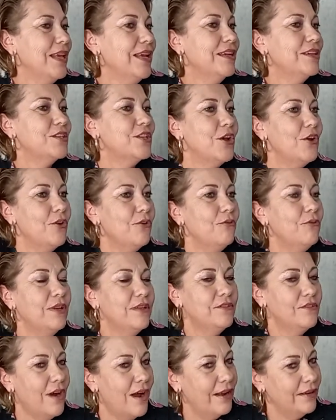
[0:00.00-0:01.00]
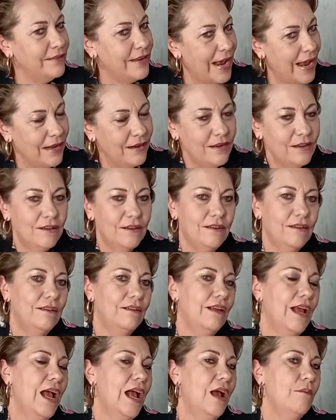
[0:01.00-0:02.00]
So
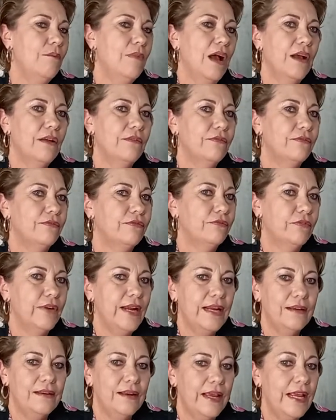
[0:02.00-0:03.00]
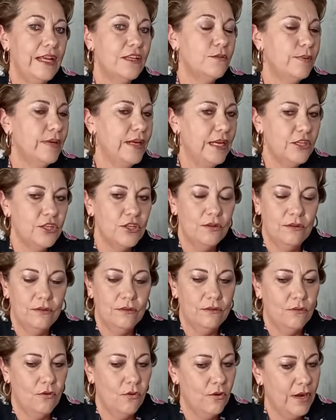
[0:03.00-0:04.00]
Daniel, I've read
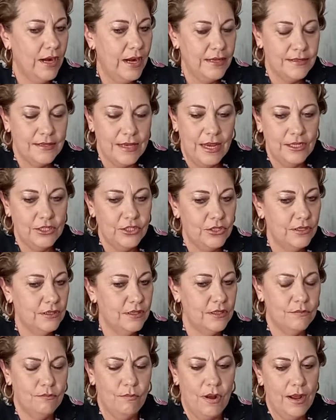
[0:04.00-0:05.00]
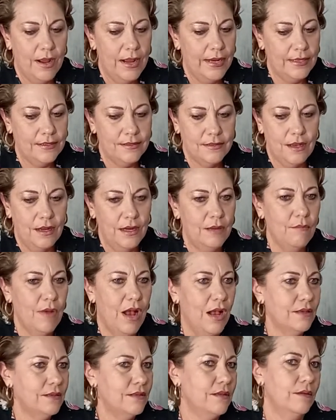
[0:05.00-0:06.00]
Exponential Organizations by Salim
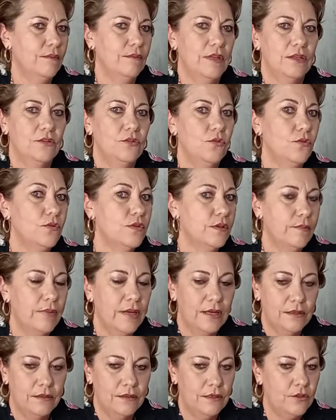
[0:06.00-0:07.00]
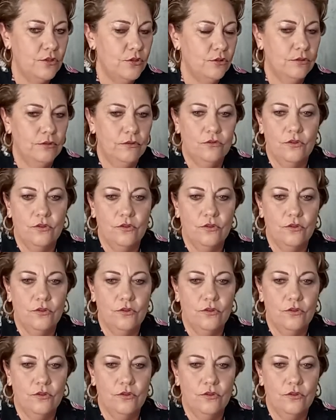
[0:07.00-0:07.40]
Hassan that talks about digital